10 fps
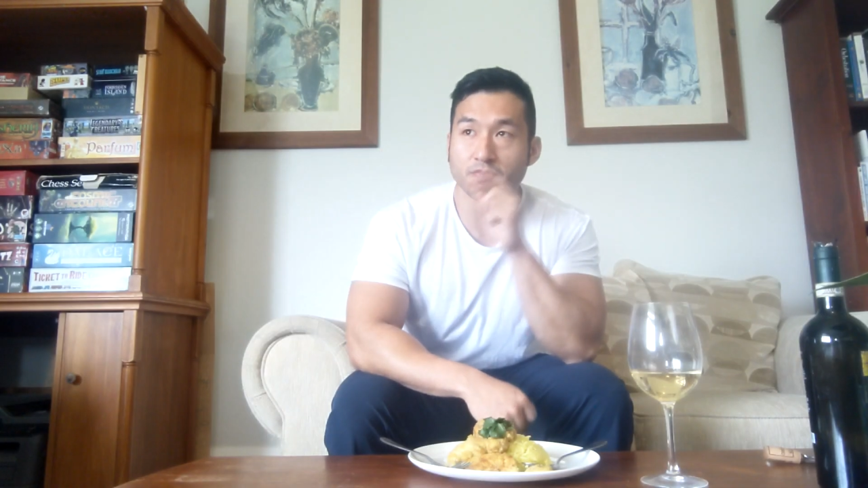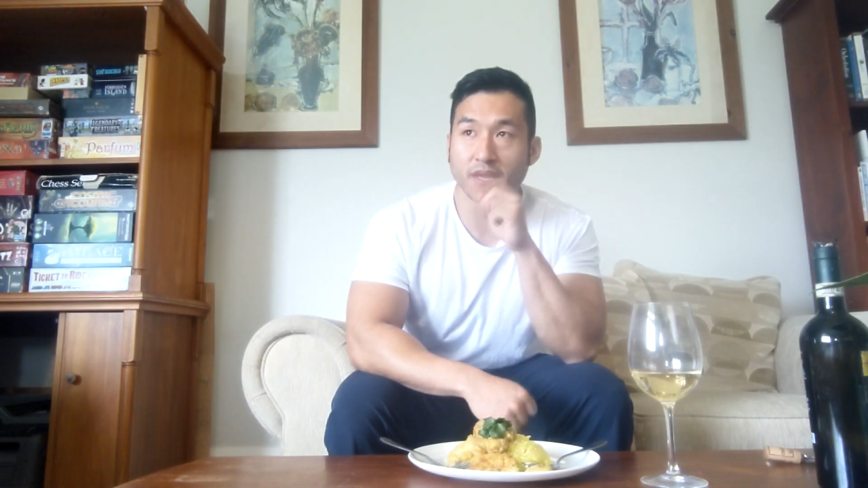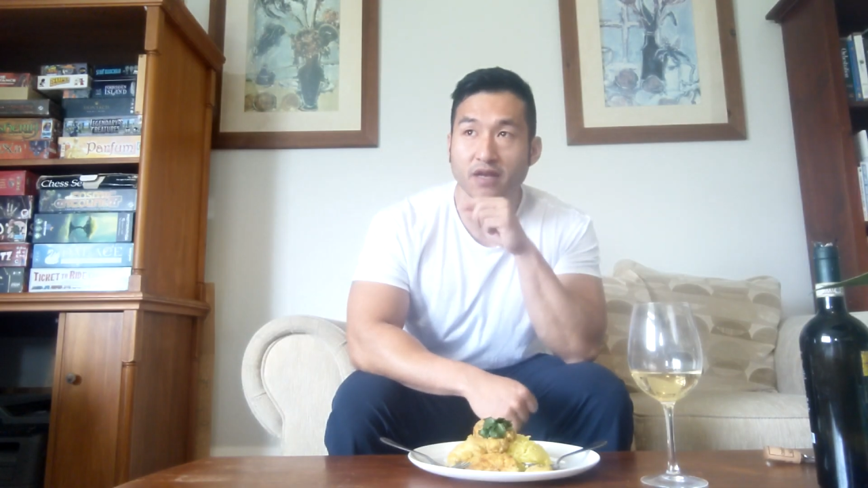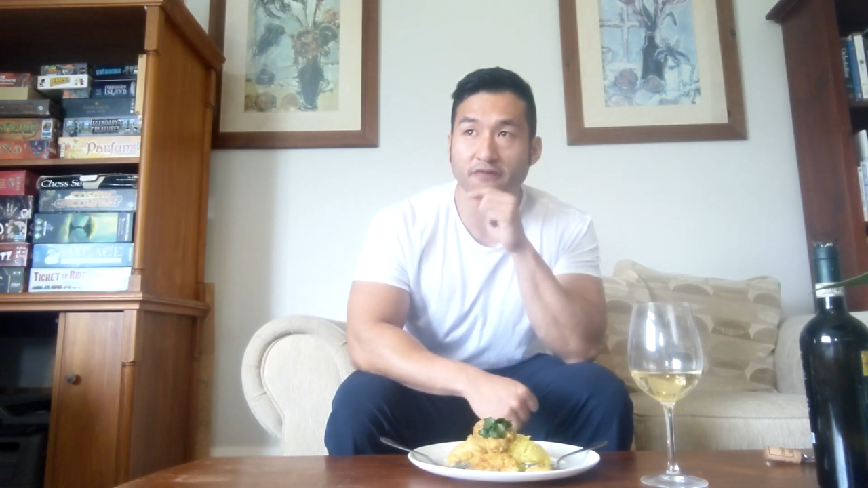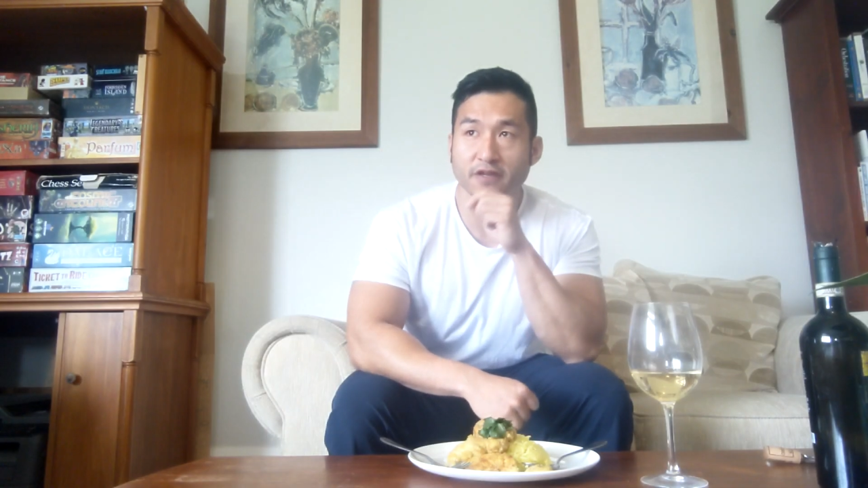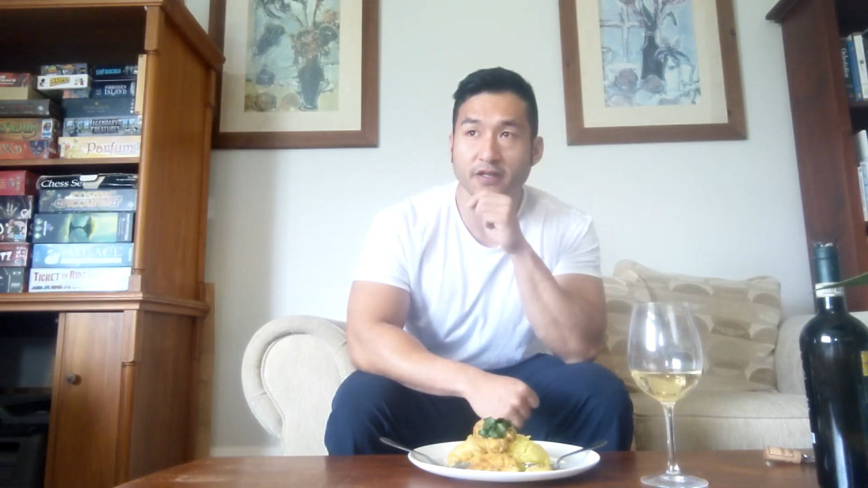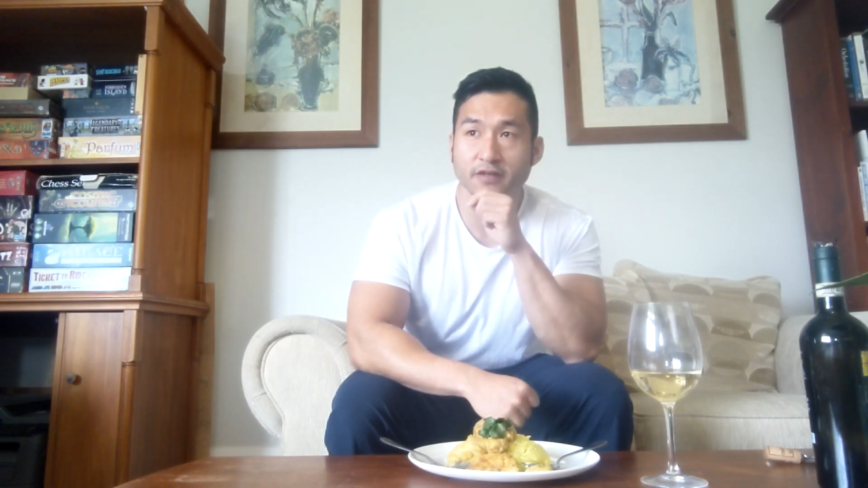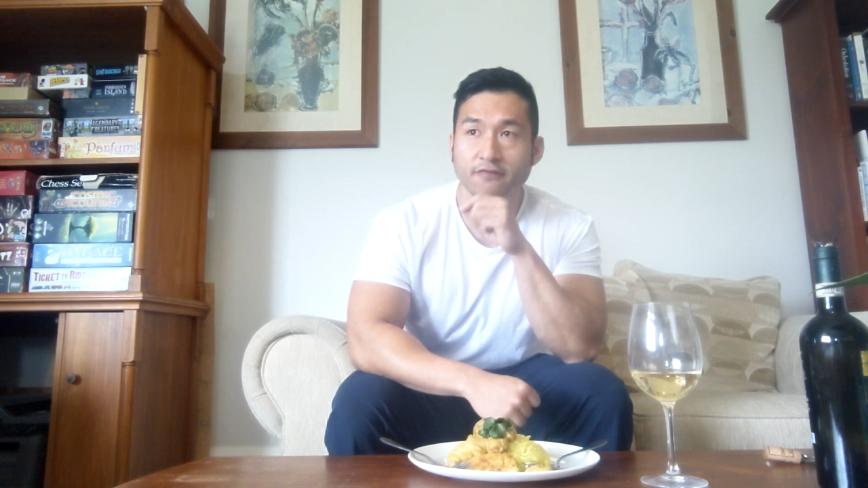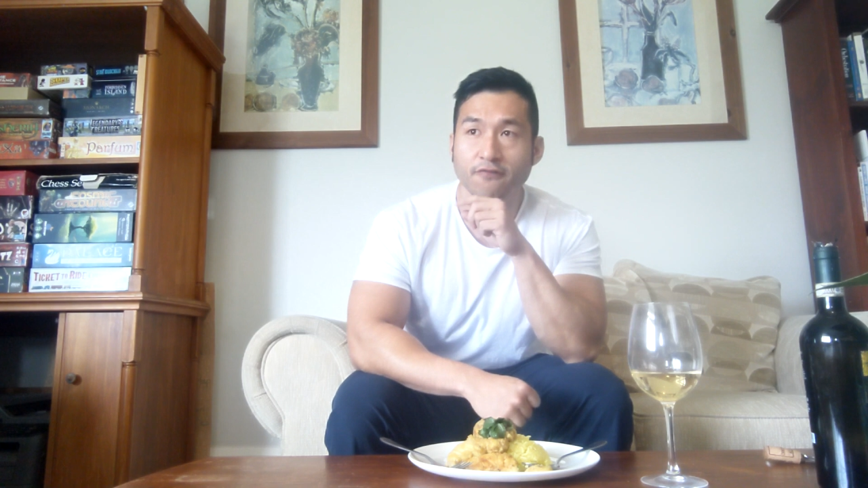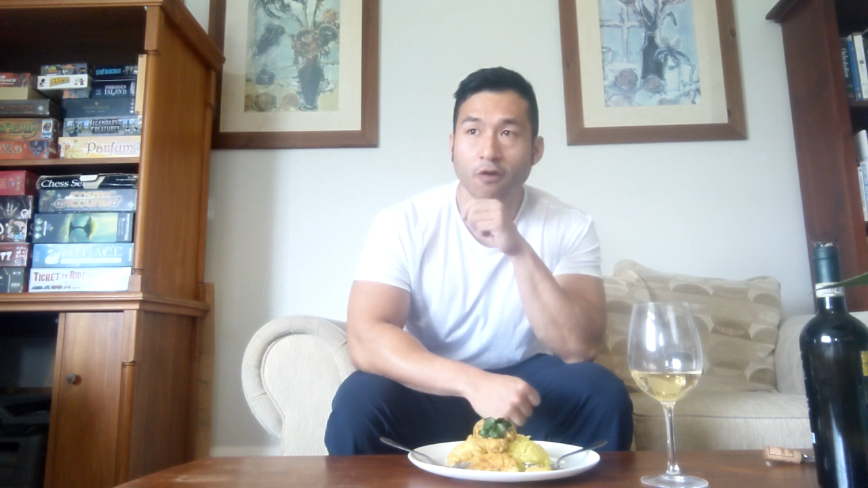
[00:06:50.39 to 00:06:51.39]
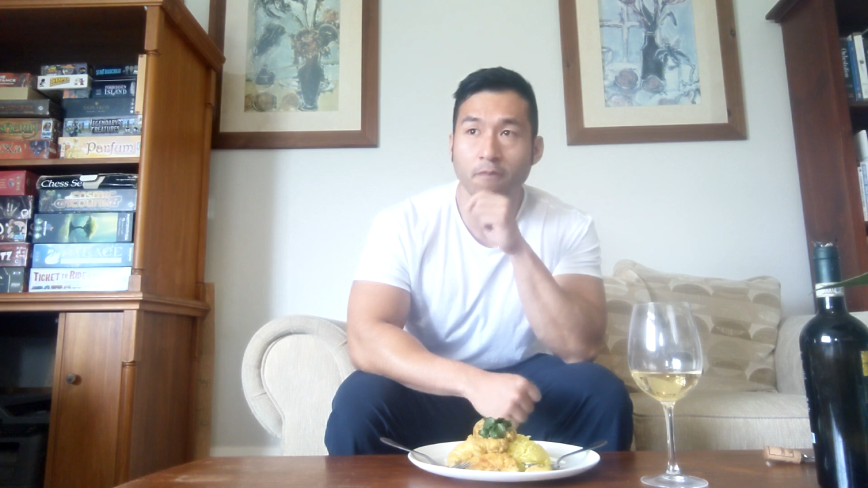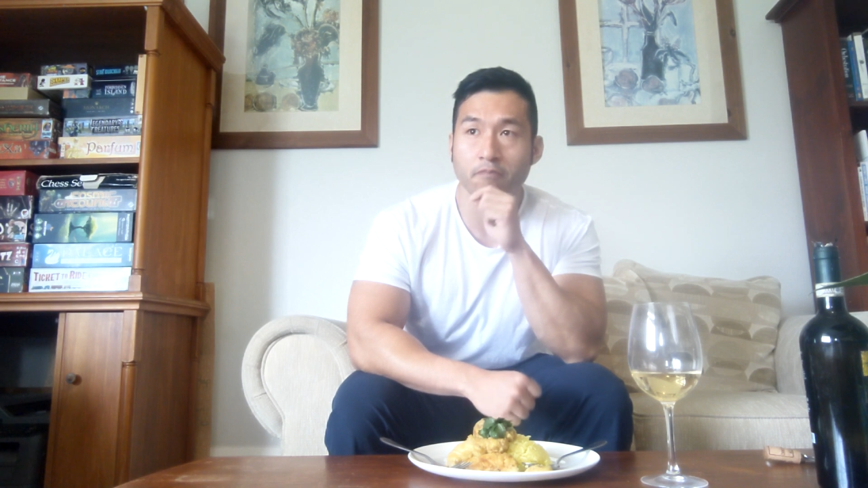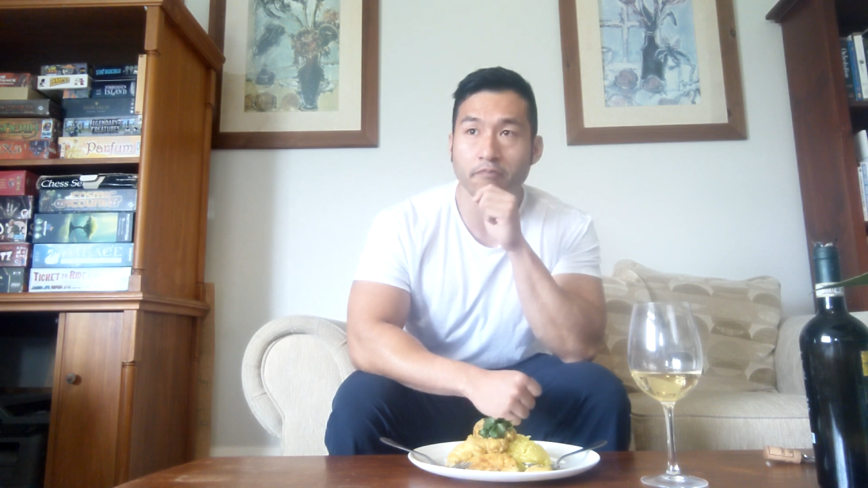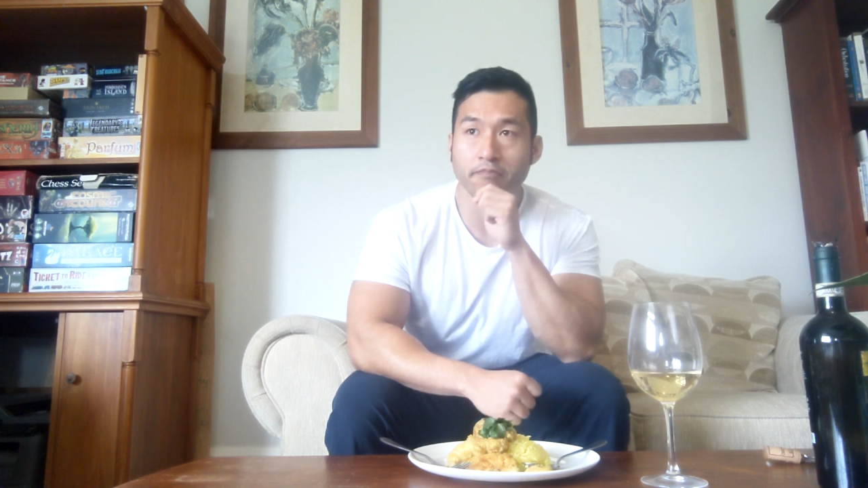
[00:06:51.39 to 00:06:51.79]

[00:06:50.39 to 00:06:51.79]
benefited from